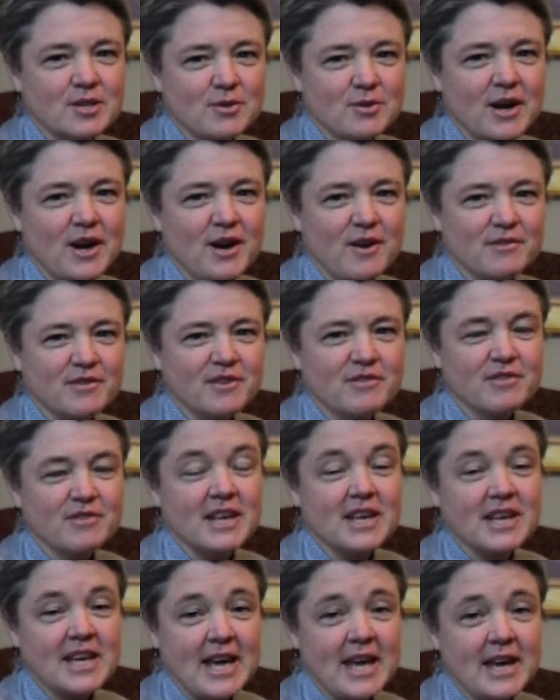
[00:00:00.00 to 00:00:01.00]
12 if
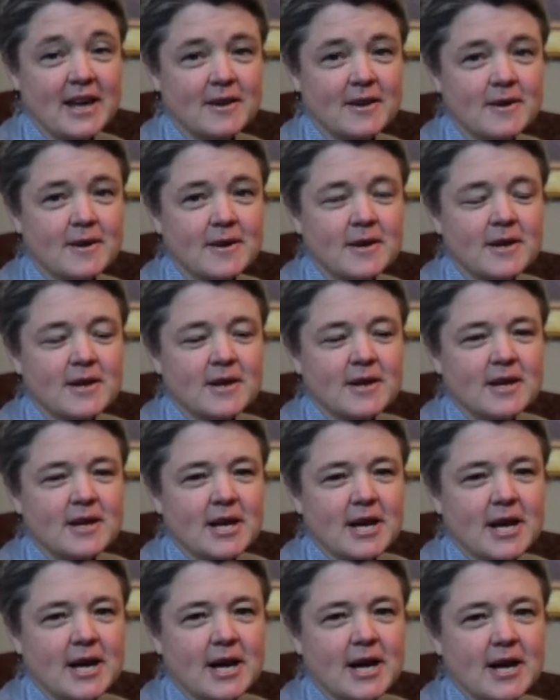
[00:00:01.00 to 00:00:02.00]
they can.
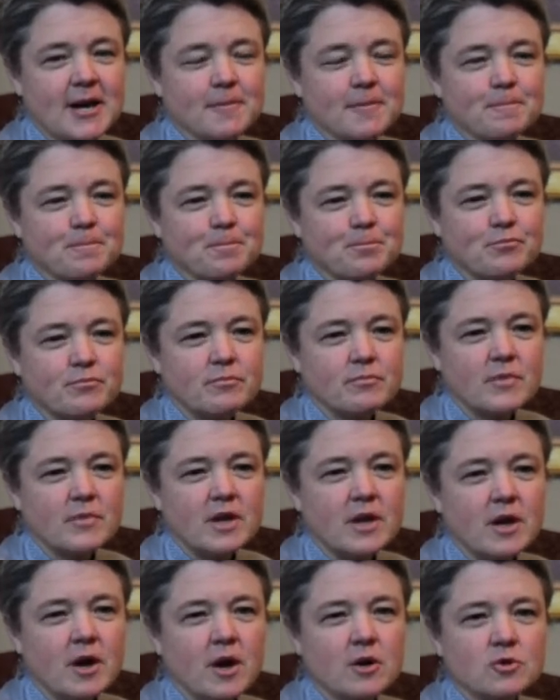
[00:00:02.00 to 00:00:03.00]

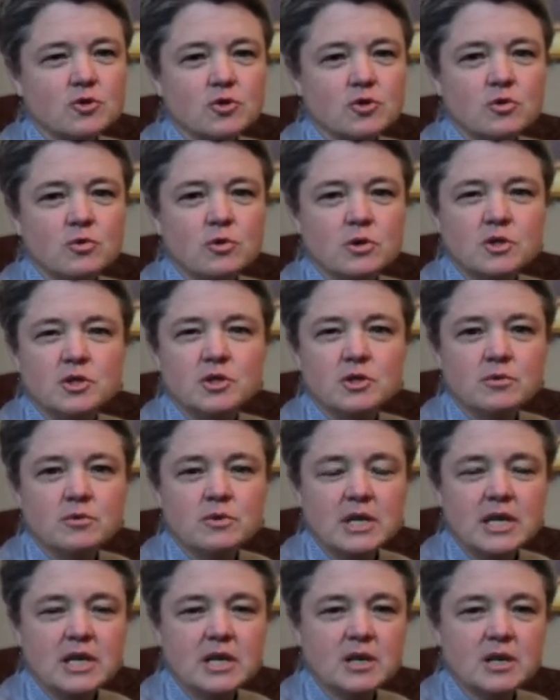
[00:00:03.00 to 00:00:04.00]
Our school is
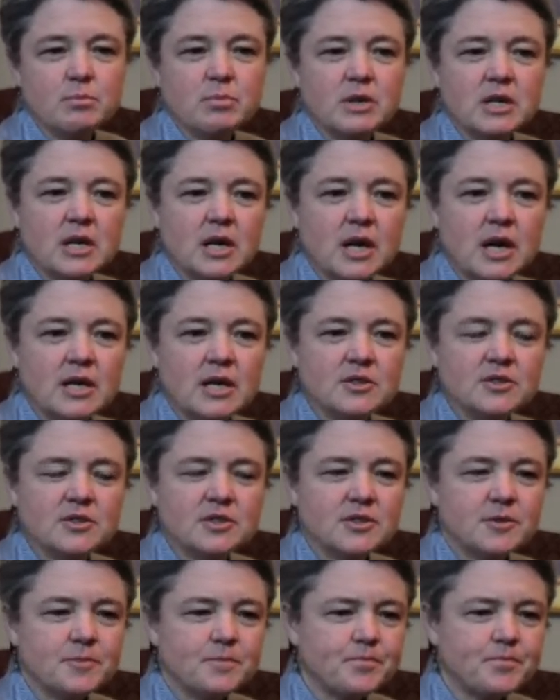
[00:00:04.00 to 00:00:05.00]
unique
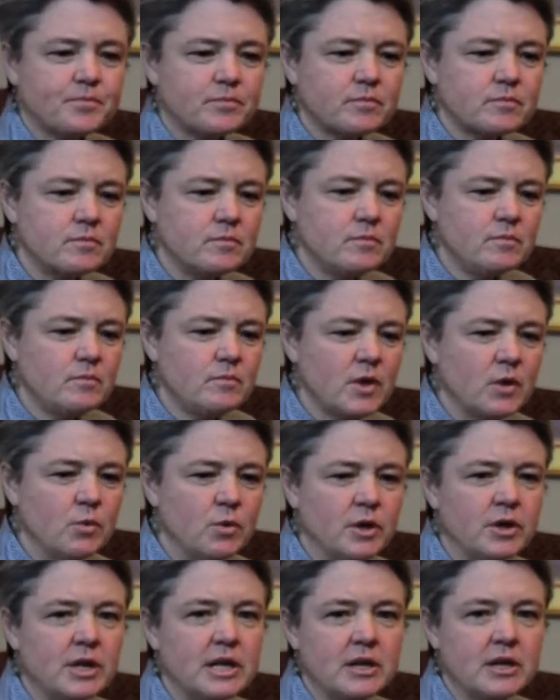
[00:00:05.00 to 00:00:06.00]
because
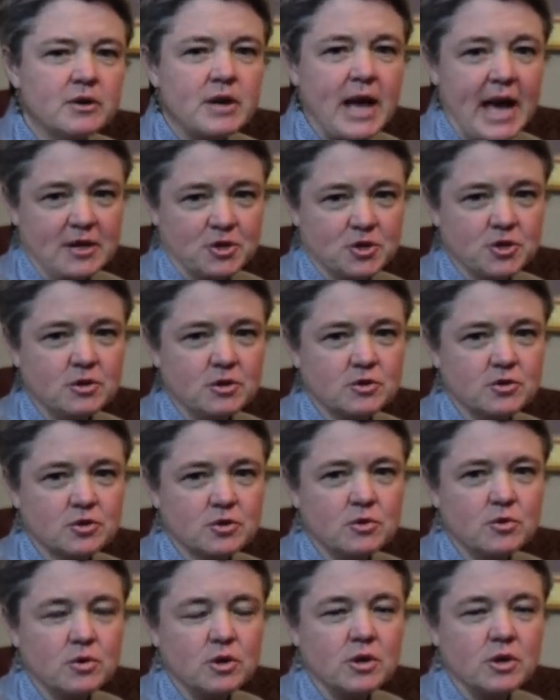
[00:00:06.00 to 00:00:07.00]
we're an international
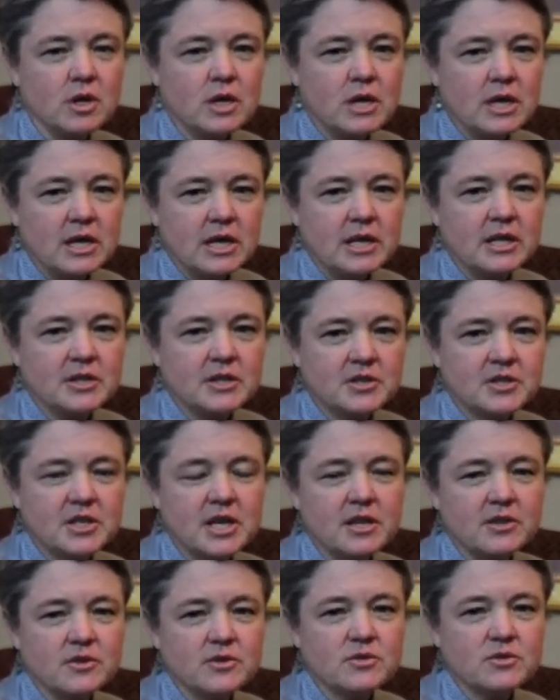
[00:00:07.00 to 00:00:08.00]
school, in a
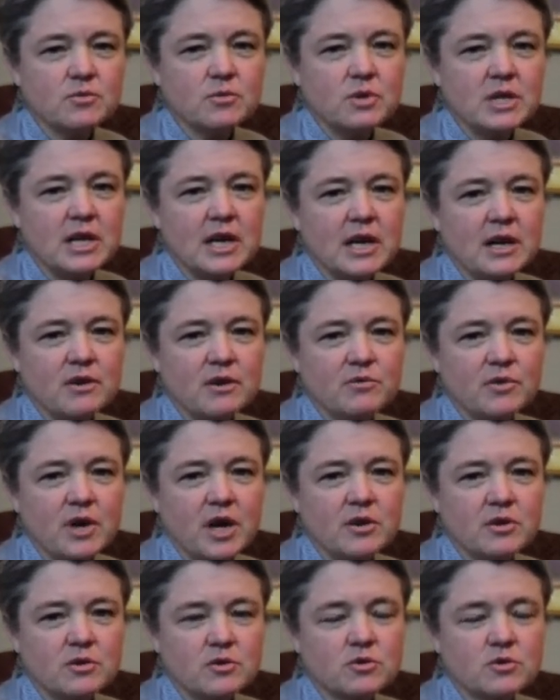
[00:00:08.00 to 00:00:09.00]
sense. We have
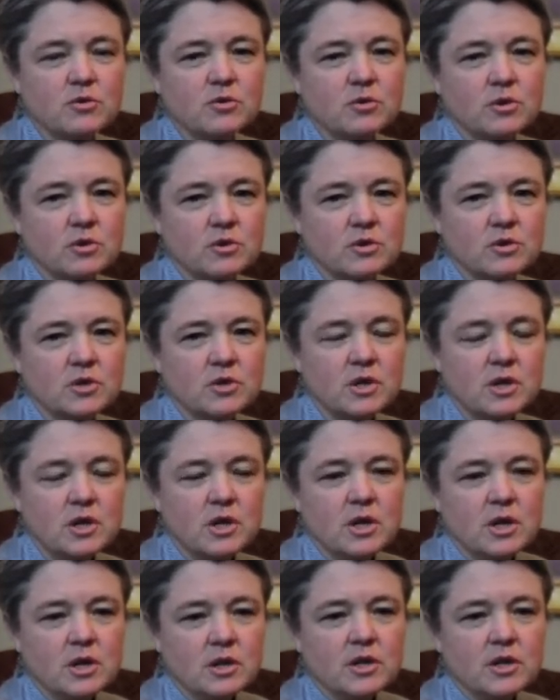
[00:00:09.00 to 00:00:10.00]
other schools
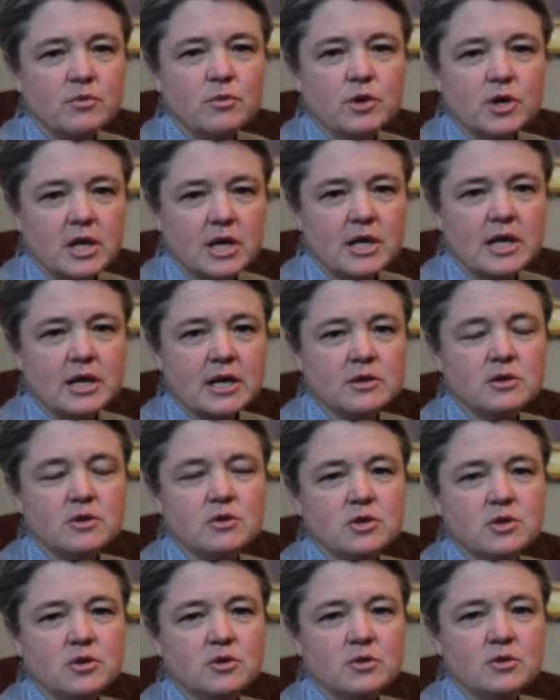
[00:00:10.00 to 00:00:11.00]
that we're connected
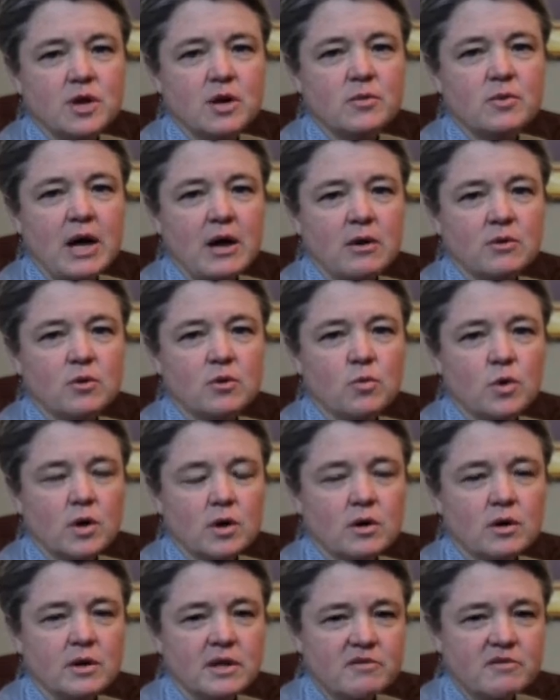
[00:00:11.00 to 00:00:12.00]
to around the
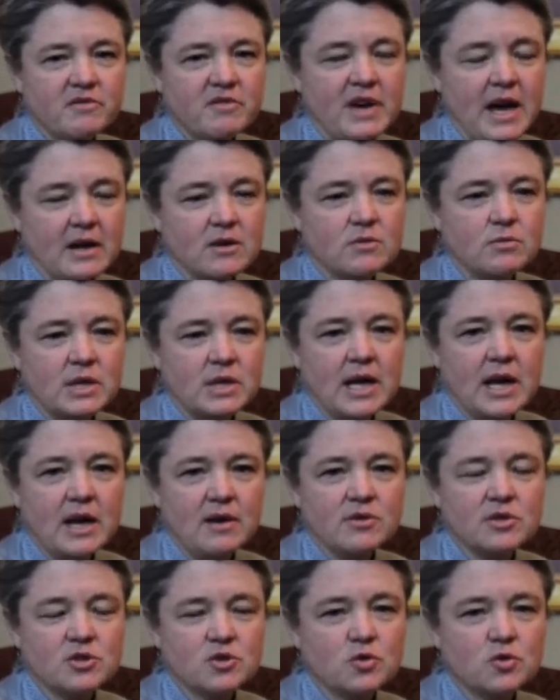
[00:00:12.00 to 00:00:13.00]
world. In fact, we
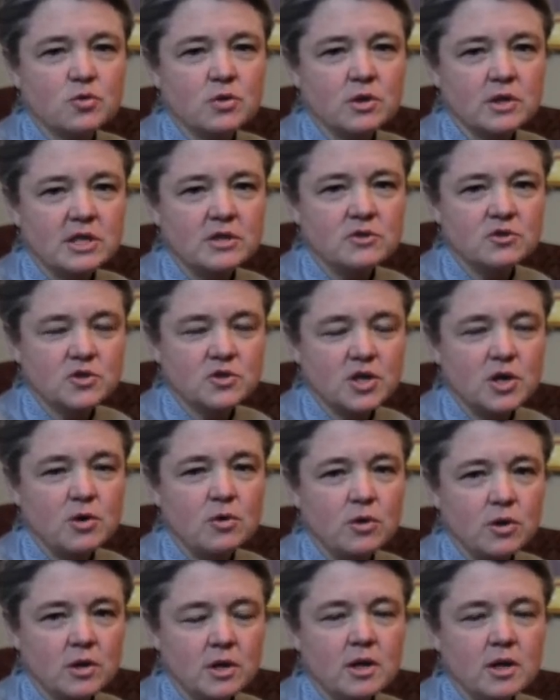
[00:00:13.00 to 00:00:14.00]
have a school in
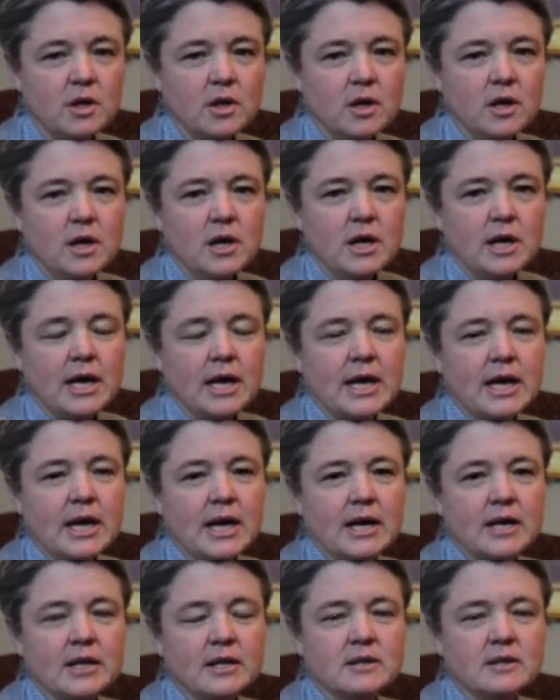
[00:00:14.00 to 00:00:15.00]
Seoul,
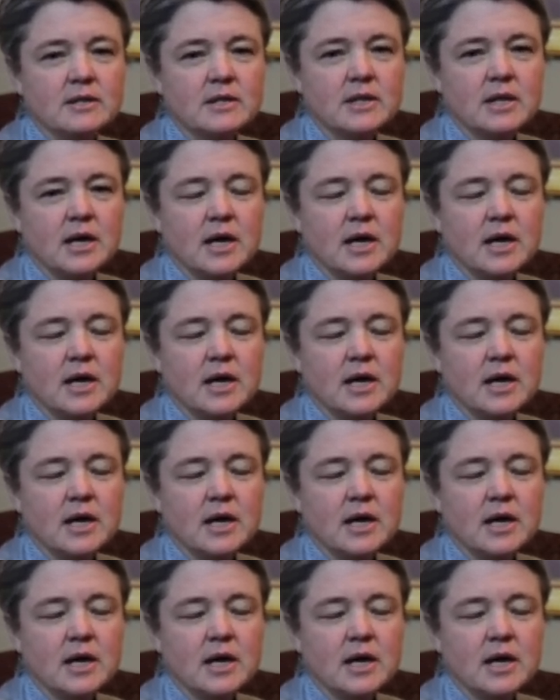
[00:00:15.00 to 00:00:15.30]
and